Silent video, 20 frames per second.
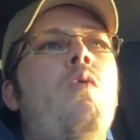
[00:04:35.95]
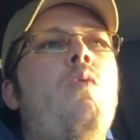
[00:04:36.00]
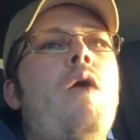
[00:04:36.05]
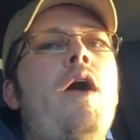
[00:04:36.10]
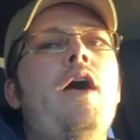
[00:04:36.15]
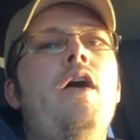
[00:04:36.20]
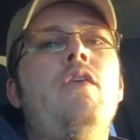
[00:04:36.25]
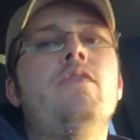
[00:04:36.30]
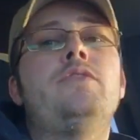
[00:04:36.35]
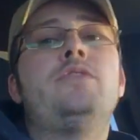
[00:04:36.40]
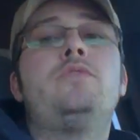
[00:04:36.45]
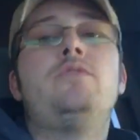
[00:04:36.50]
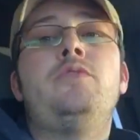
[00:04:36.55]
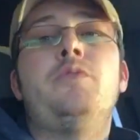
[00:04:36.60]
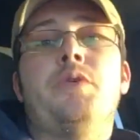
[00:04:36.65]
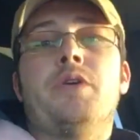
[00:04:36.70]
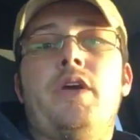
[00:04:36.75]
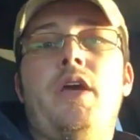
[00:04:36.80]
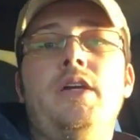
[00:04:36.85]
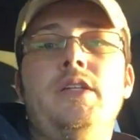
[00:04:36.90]
While
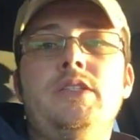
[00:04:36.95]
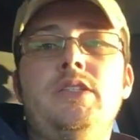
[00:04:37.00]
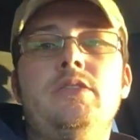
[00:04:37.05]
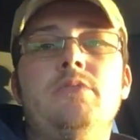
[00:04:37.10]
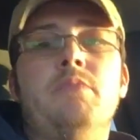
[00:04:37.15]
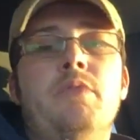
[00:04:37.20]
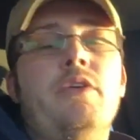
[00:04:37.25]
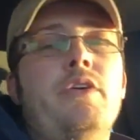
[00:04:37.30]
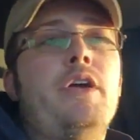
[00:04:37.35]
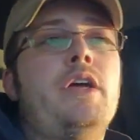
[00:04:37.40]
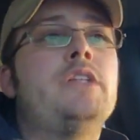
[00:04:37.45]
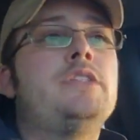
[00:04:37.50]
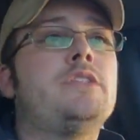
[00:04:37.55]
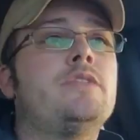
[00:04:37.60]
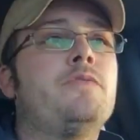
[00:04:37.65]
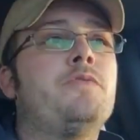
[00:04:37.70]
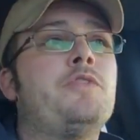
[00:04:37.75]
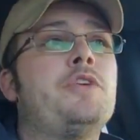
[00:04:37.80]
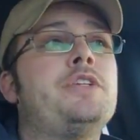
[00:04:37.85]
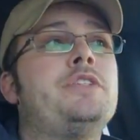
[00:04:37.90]
to a customer,
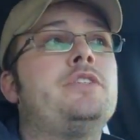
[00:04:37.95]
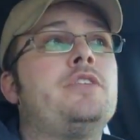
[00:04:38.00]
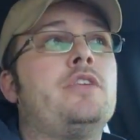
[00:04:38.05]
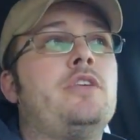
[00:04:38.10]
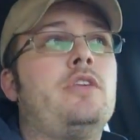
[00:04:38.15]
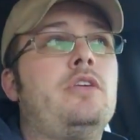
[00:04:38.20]
it's free to